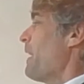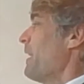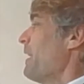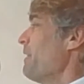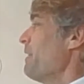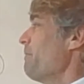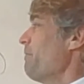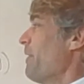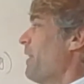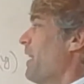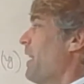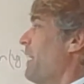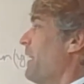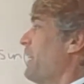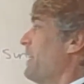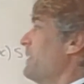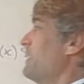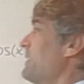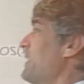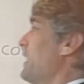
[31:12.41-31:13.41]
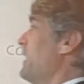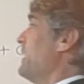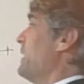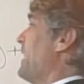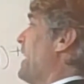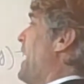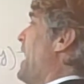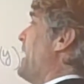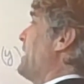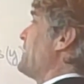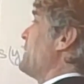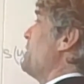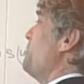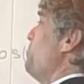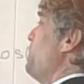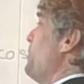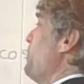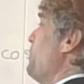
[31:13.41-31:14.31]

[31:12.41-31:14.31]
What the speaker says: If I take x to be